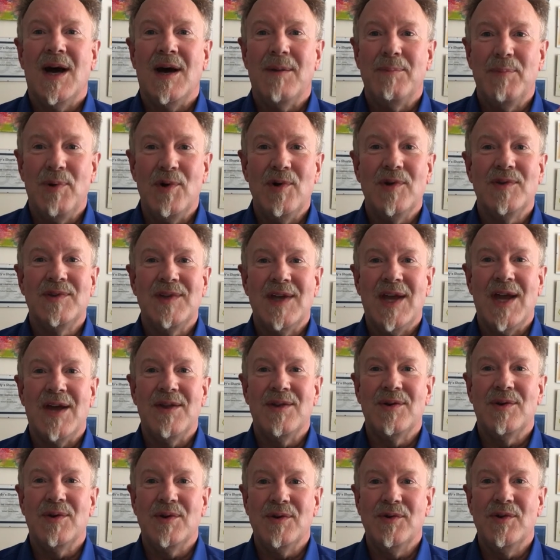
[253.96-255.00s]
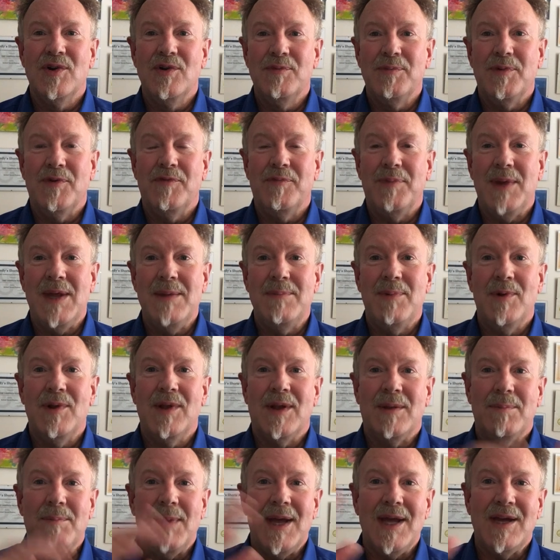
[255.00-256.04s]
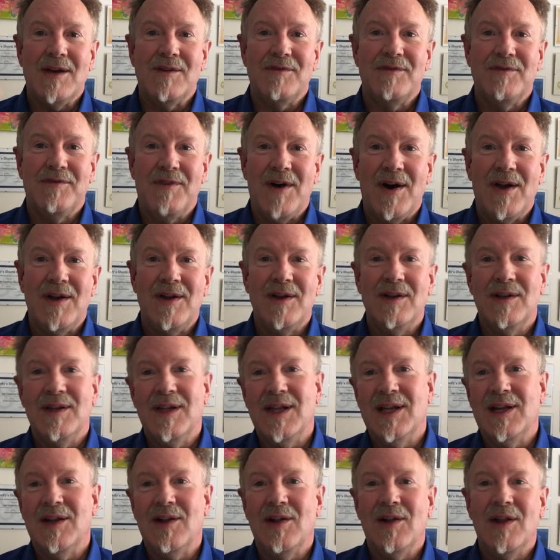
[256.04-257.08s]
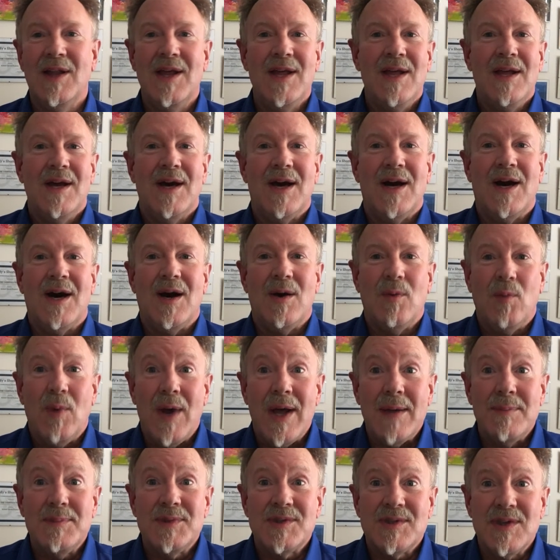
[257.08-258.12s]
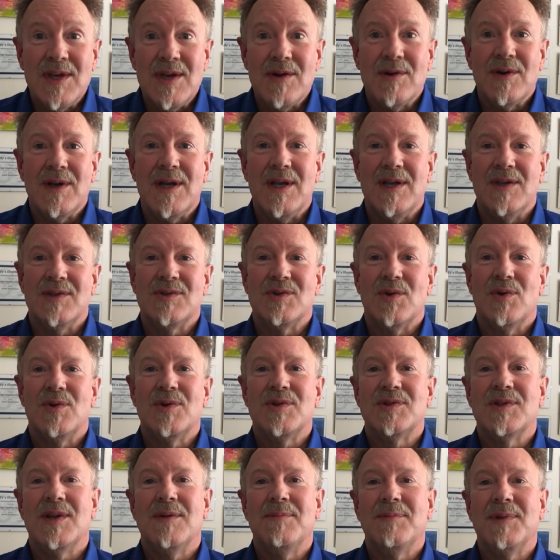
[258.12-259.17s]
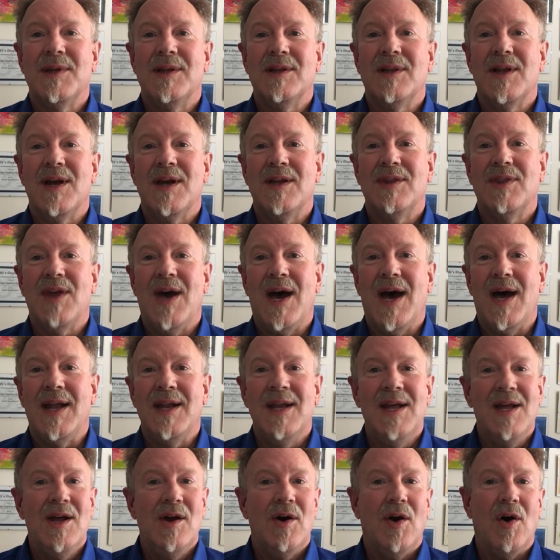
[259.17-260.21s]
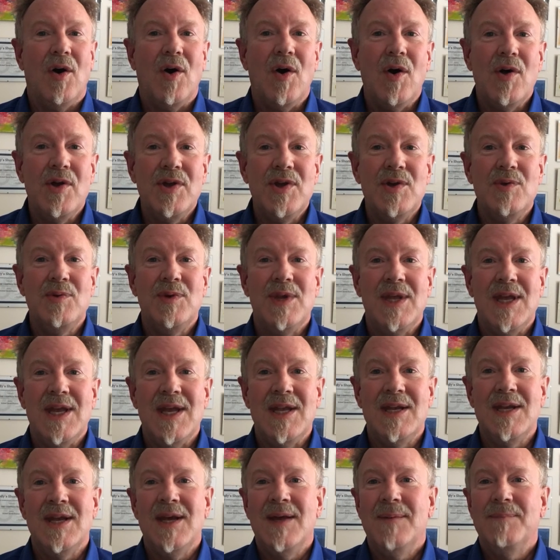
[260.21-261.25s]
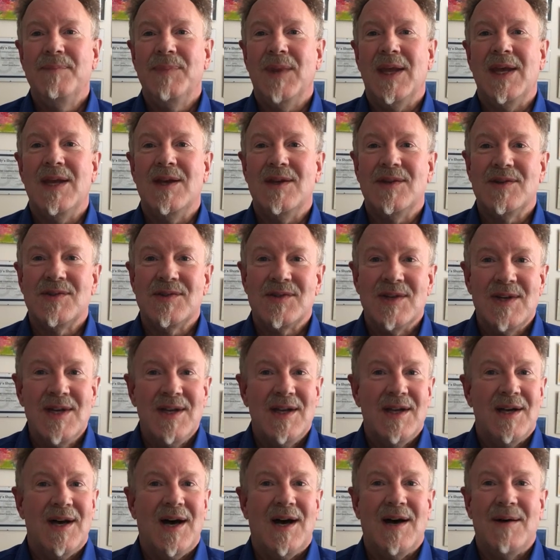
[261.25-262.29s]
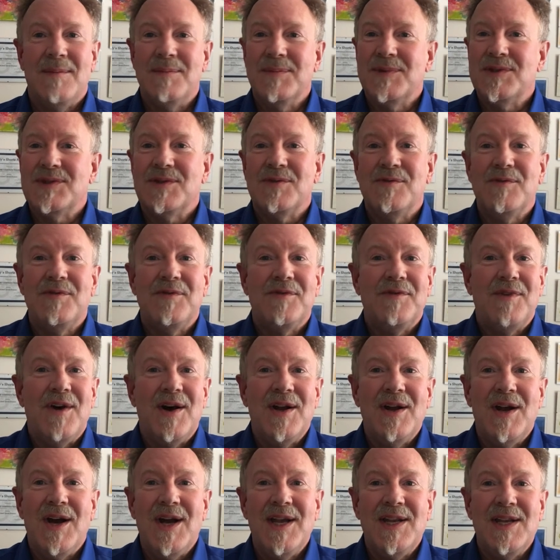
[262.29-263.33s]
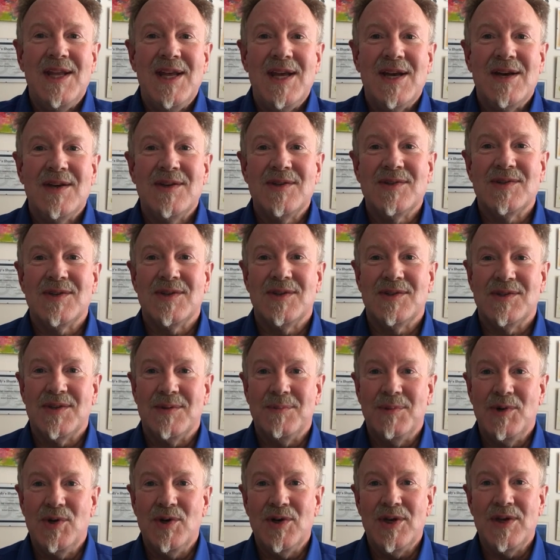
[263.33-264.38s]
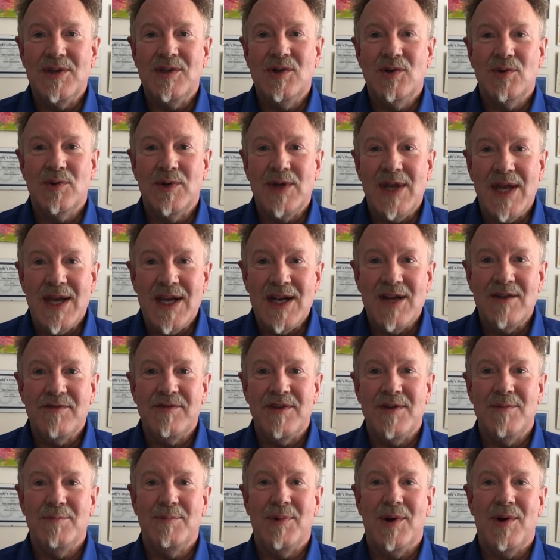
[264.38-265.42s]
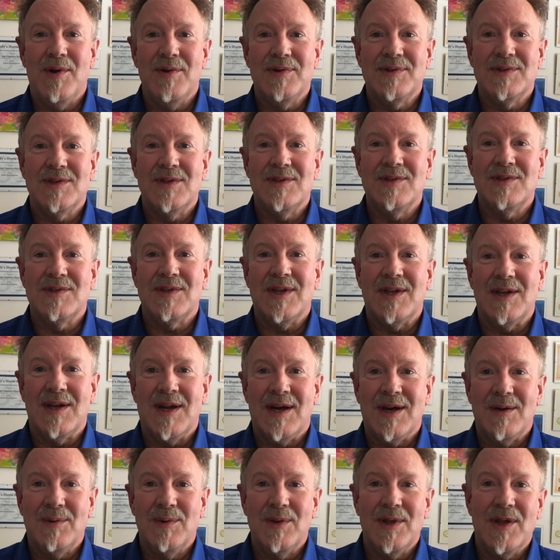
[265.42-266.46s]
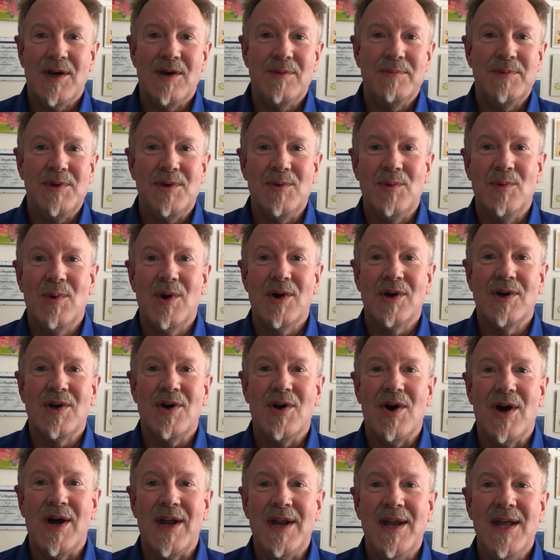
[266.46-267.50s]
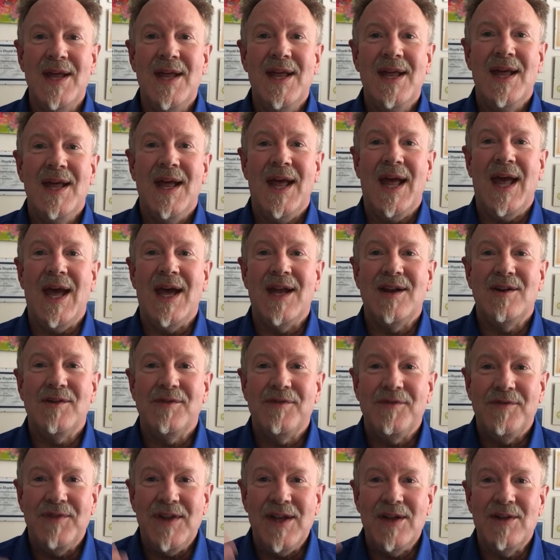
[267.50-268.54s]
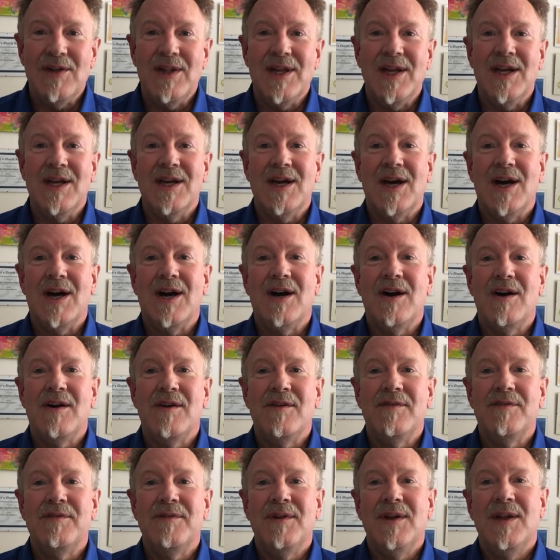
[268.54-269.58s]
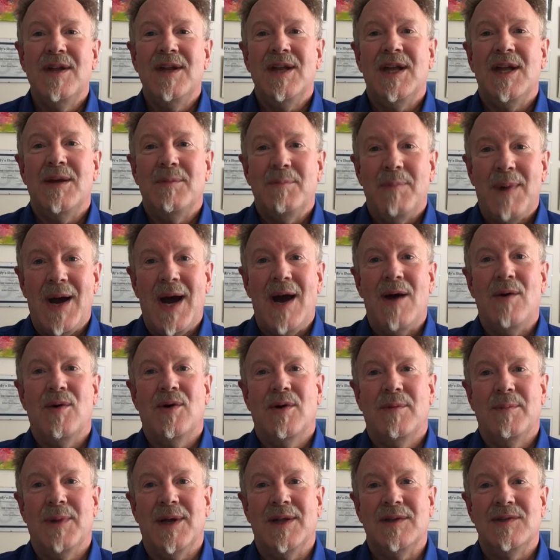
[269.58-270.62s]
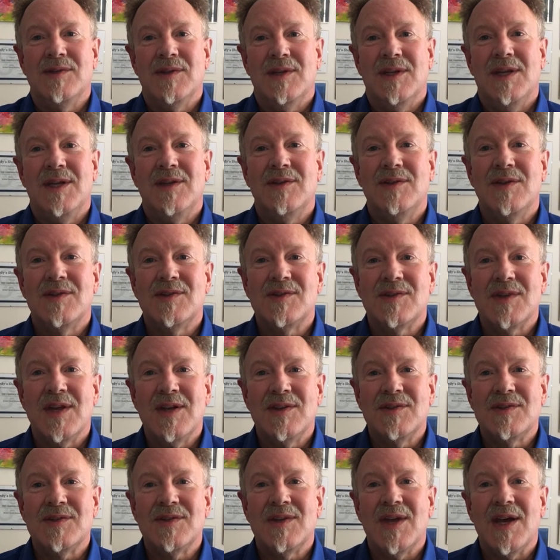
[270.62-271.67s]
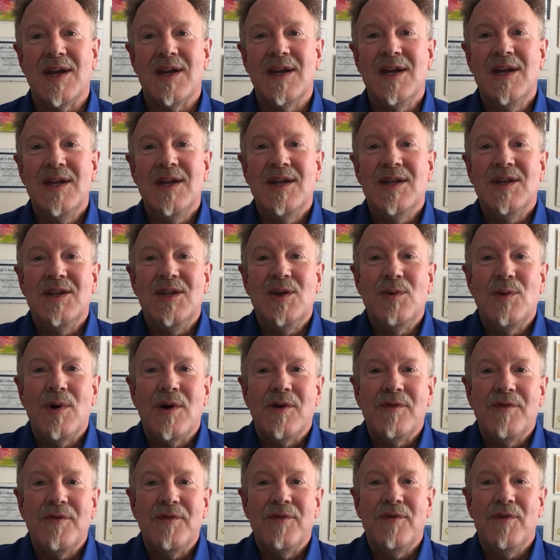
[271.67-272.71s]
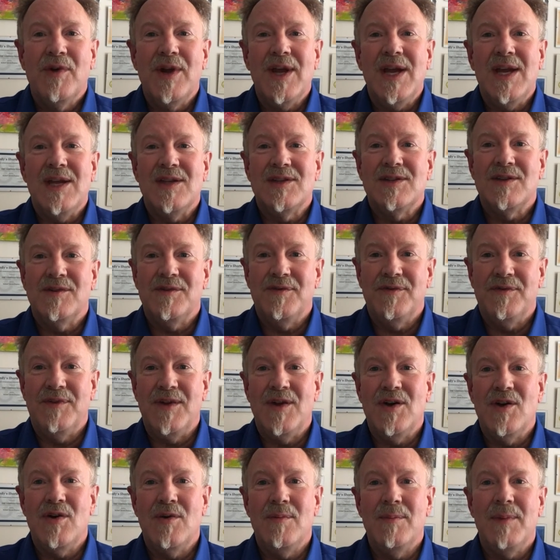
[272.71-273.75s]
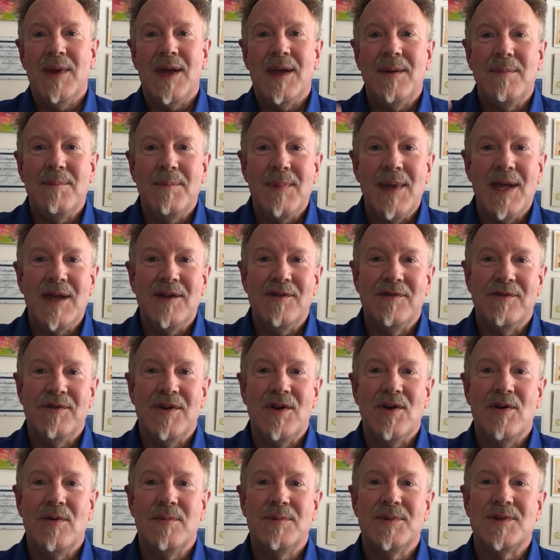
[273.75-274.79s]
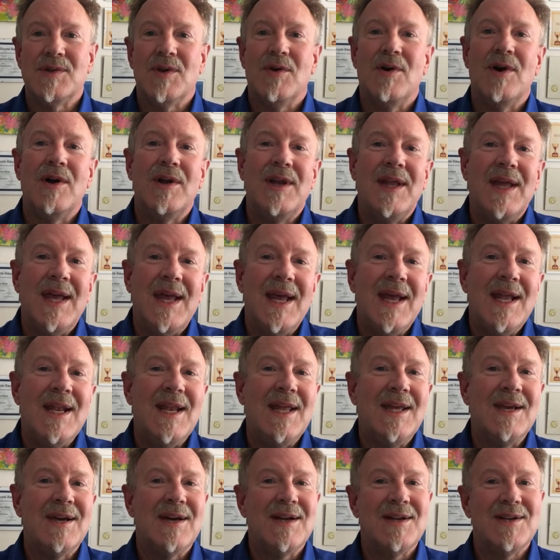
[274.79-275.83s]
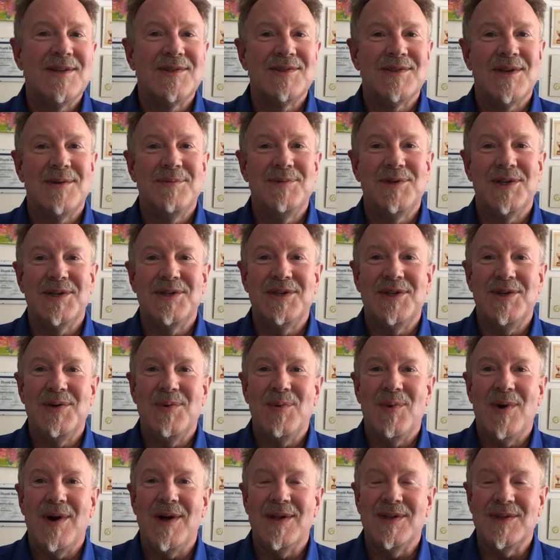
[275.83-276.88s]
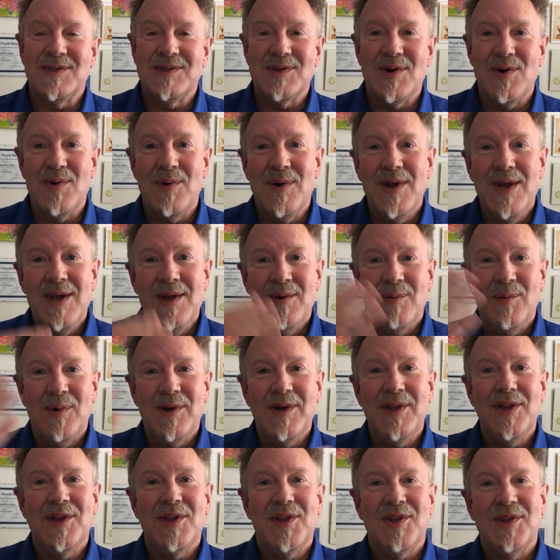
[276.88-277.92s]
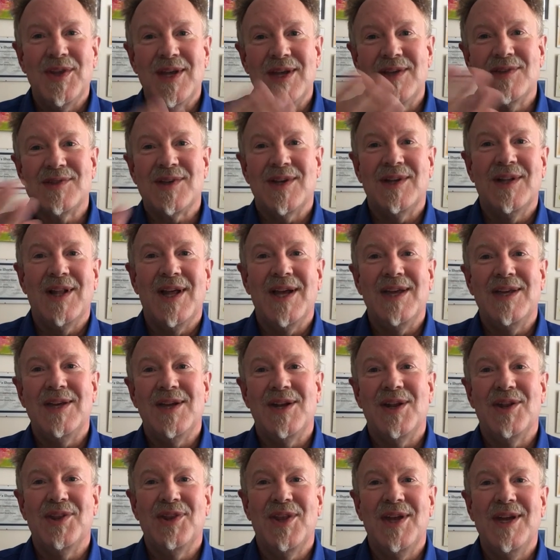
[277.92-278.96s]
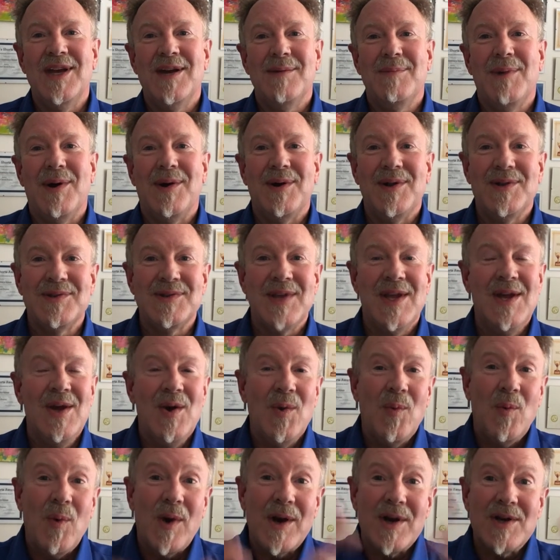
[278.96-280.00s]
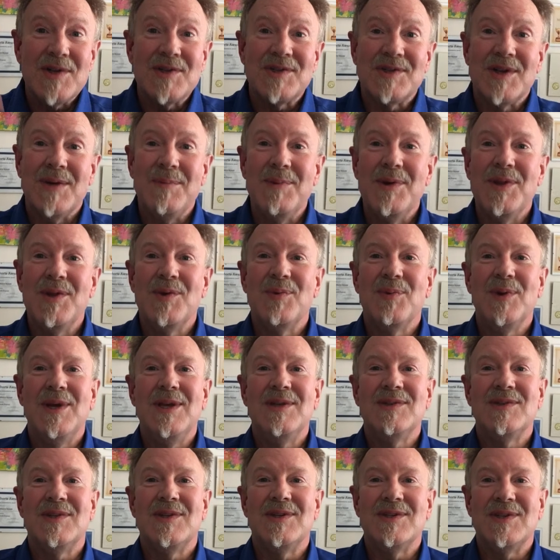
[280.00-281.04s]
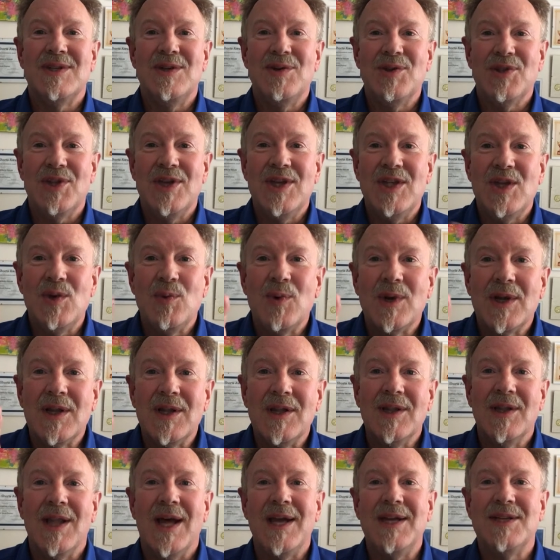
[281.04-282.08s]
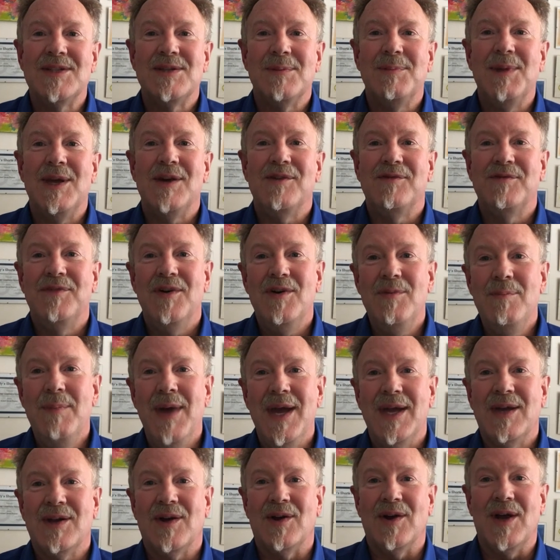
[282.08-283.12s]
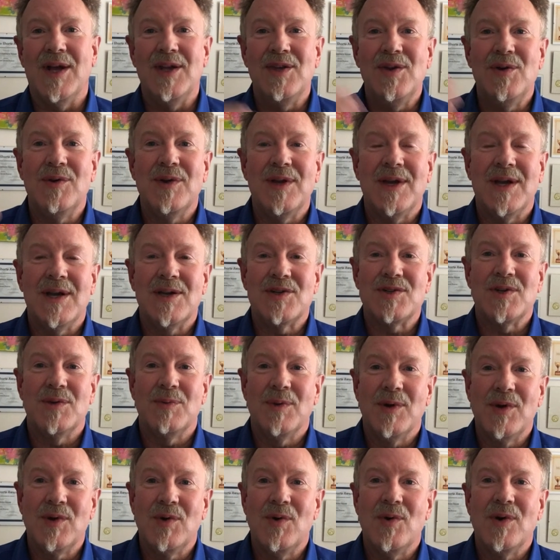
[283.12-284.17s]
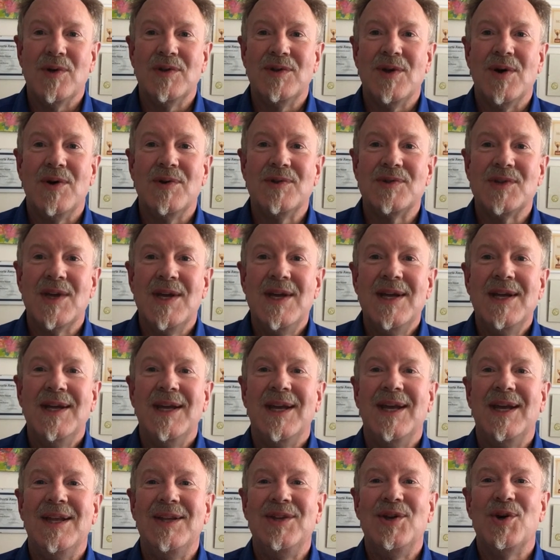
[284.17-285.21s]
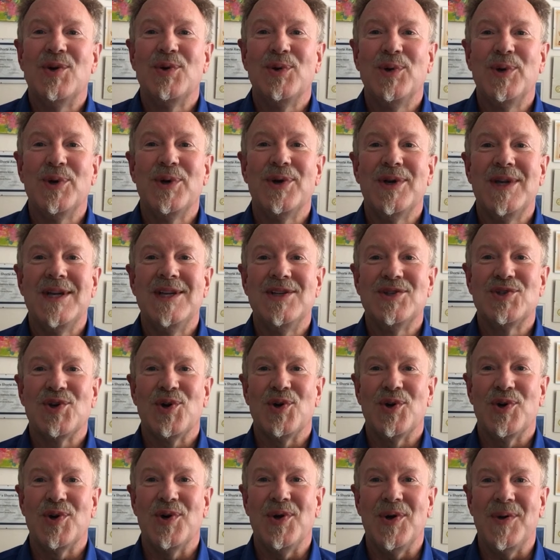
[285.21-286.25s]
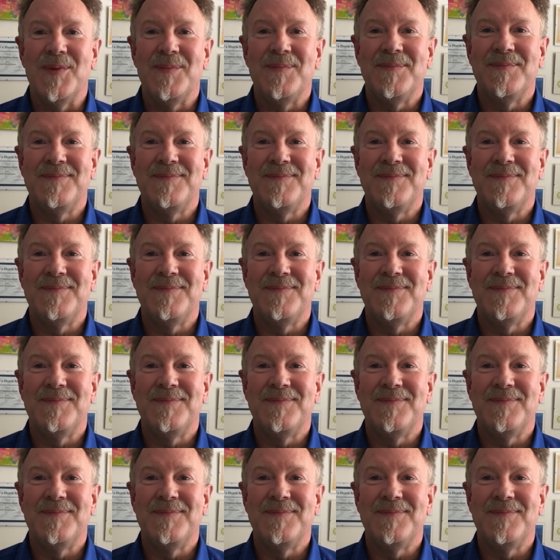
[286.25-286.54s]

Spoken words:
pull together a group of people and make a fun little web series or something like that. All you need is some fun ideas, some good creative impulses that I will help you work on, and a feeling of empowerment in the sense that you are free to film and make films on any kind of subject you want. So, one of the things I'd like you to think about is what are some of the reasons you think you would like to be a filmmaker? And you can actually record those in your learning journal.